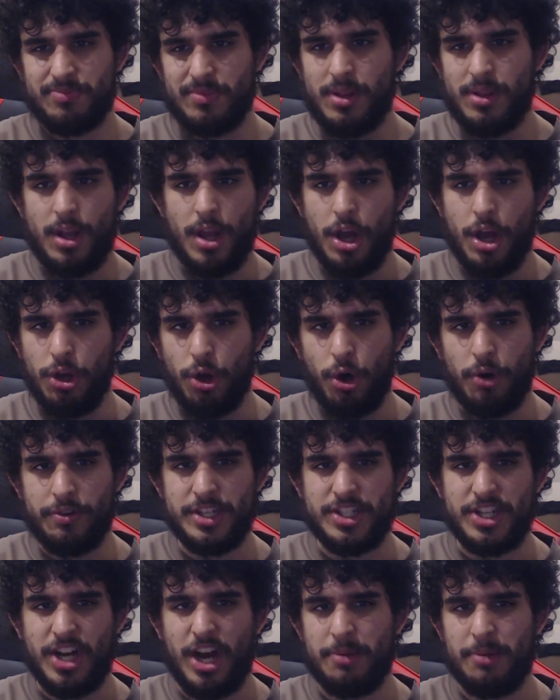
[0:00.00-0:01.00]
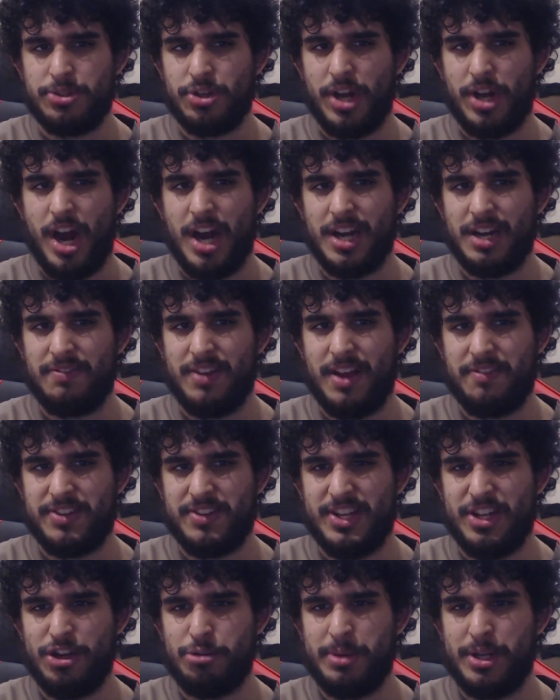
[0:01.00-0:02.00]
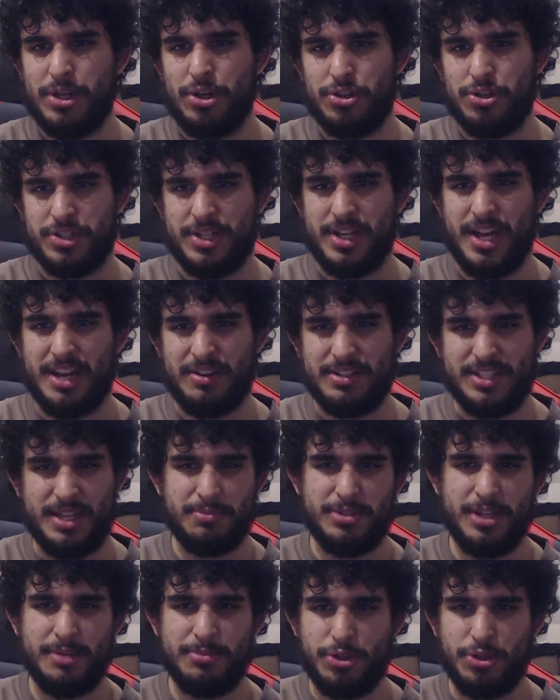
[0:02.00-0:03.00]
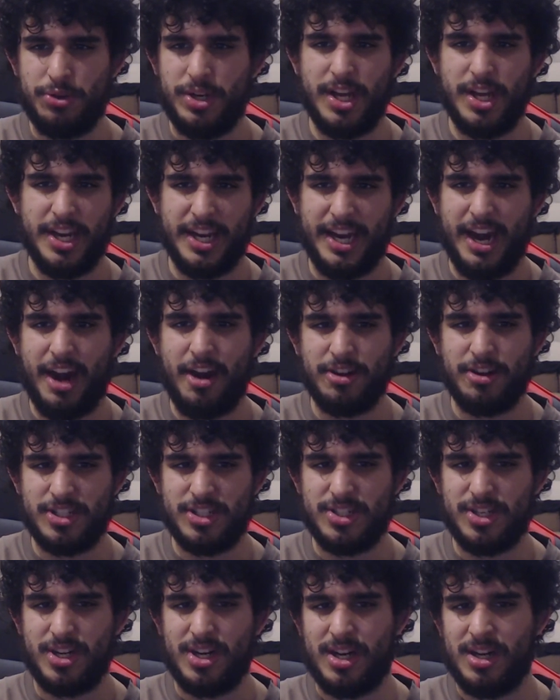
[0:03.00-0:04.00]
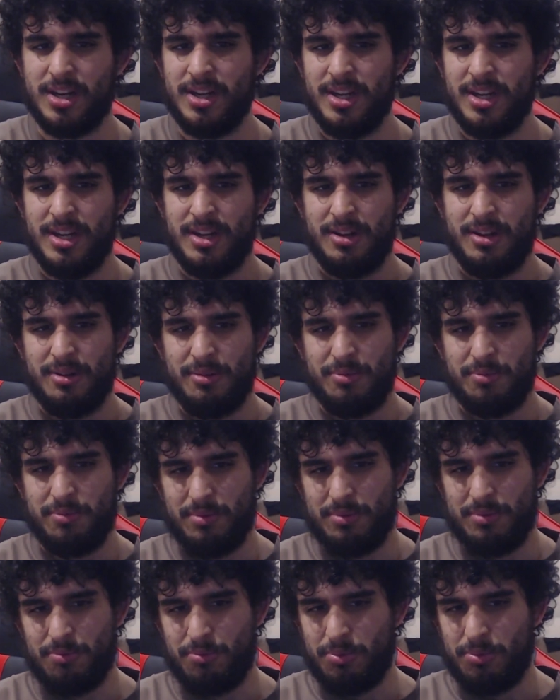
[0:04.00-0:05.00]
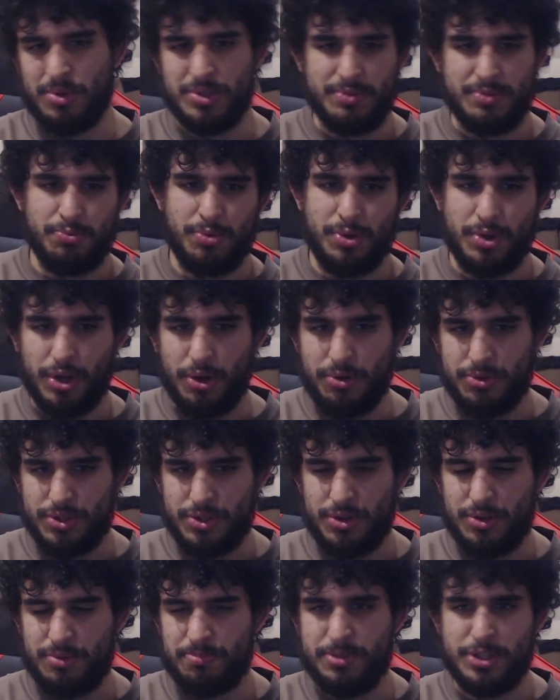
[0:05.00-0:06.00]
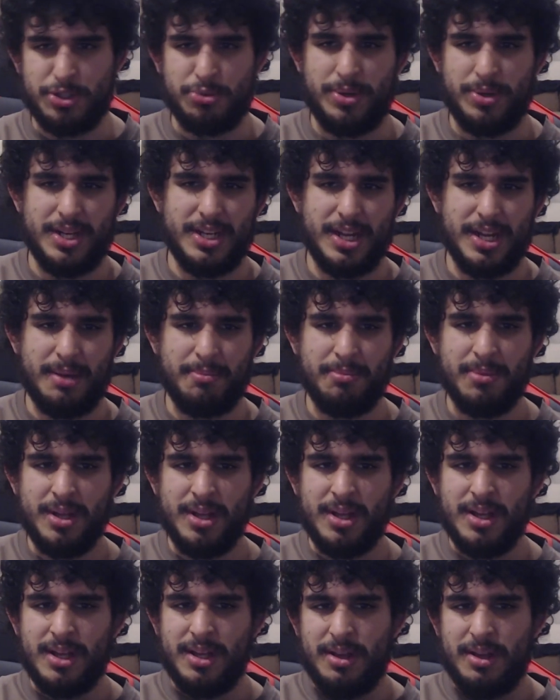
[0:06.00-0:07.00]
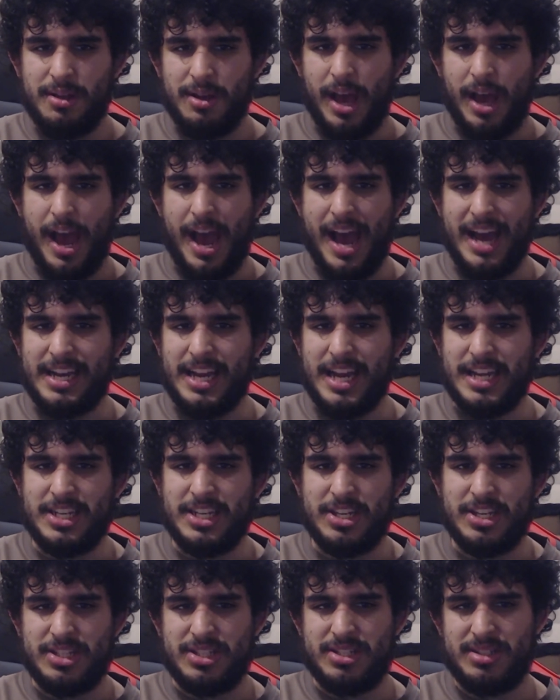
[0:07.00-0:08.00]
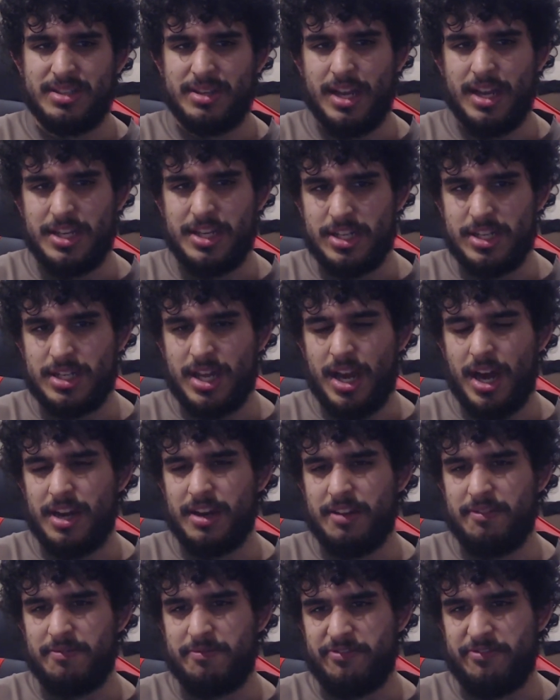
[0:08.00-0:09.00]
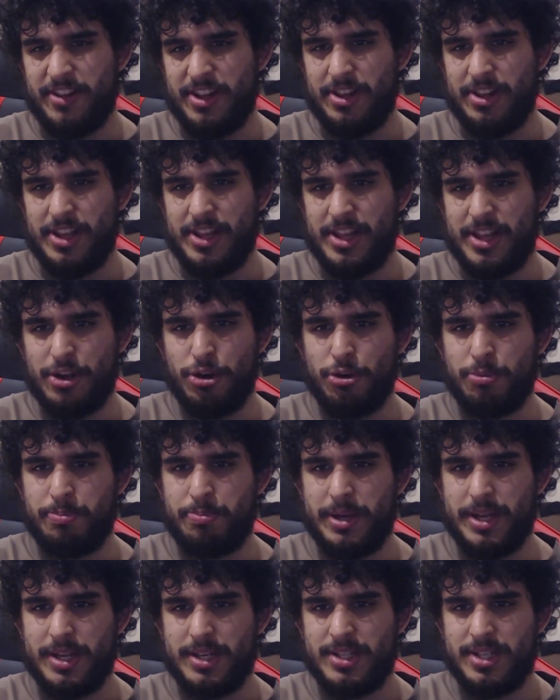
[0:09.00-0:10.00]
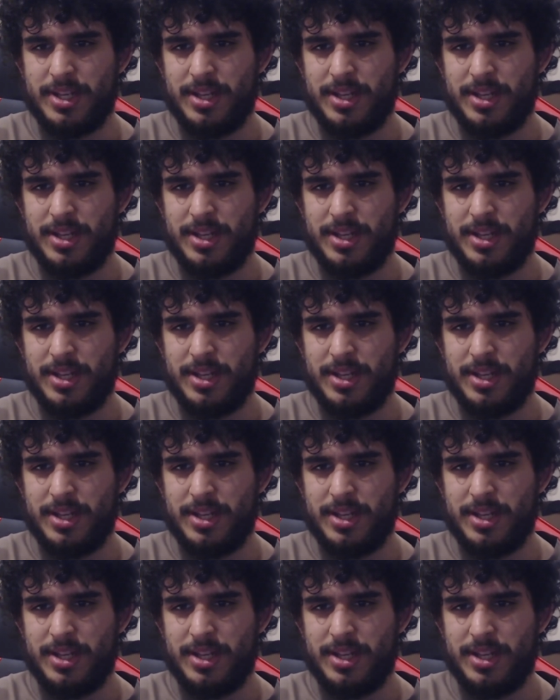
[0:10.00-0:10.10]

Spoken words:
a lot of the times you're kind of left a little bit lost, like sometimes who the other characters are, what goes on between them, and it does kind of feel a little bit,